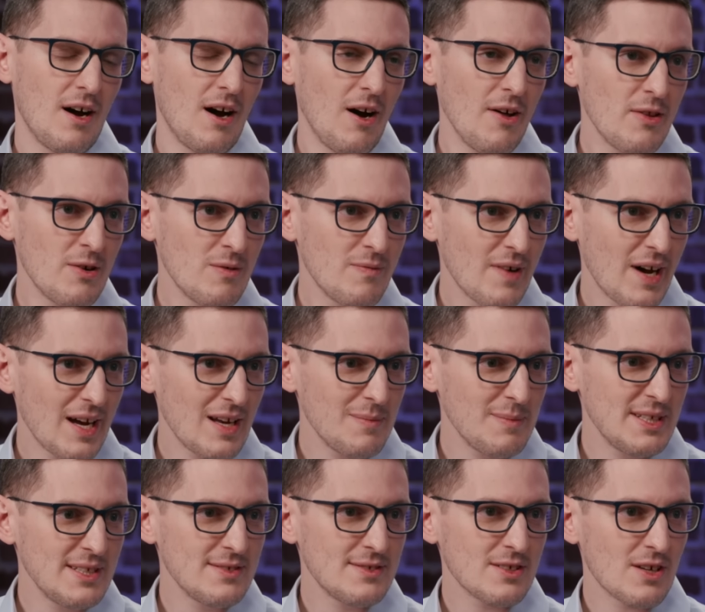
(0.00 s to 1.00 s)
Other
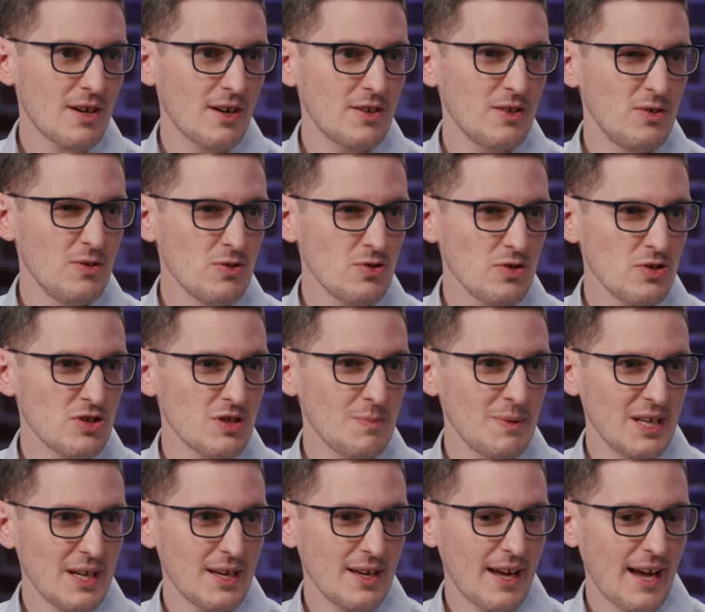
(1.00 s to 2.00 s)
vitamins usually
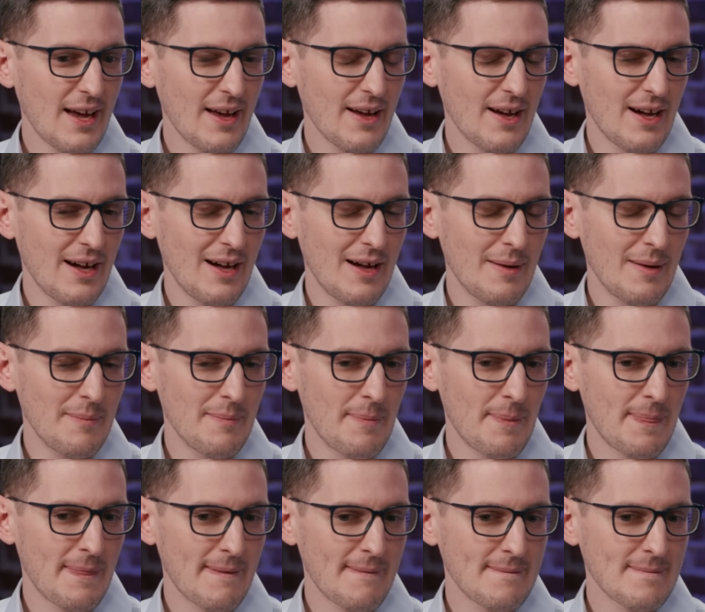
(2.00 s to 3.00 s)
should be
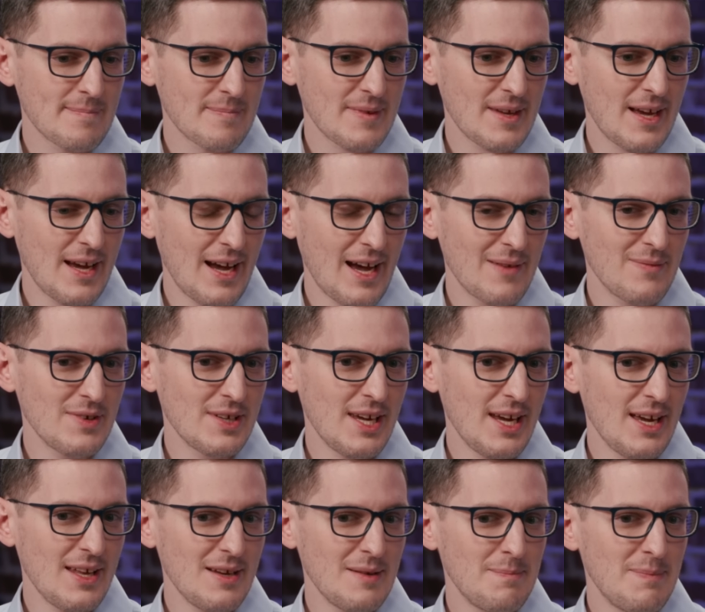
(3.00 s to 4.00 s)

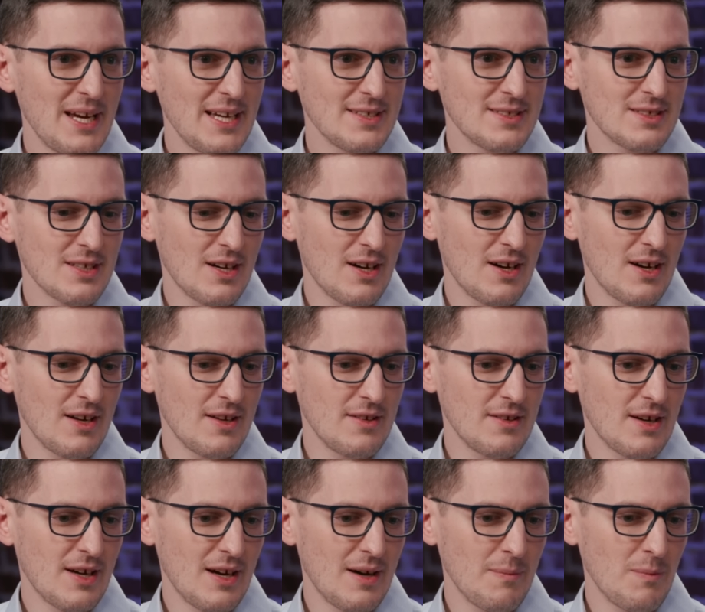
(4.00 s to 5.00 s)
advocated based
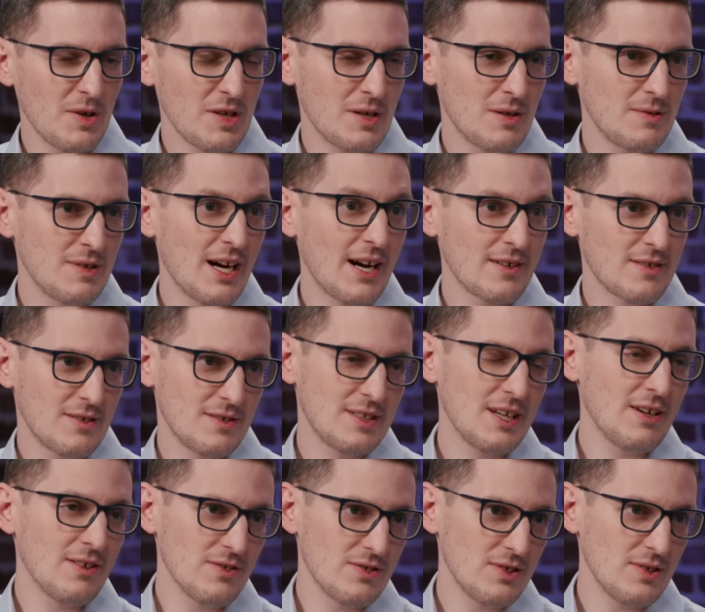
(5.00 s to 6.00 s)
on what your doctor
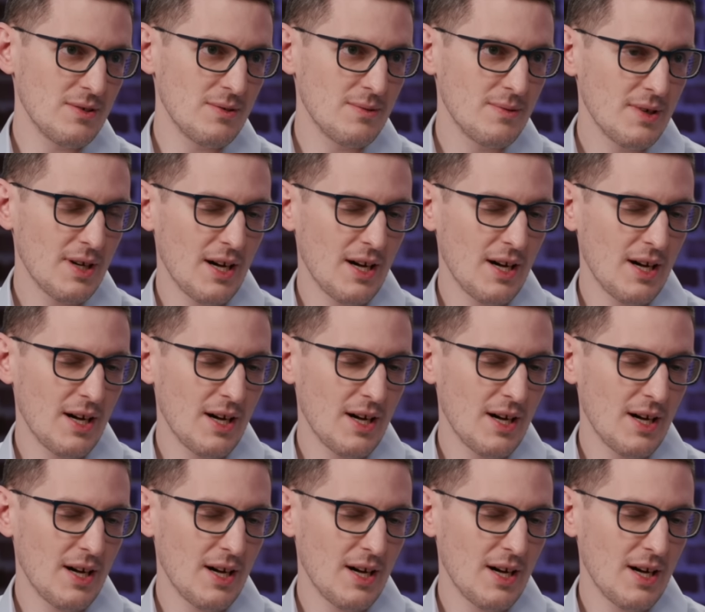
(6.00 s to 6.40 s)
tells you.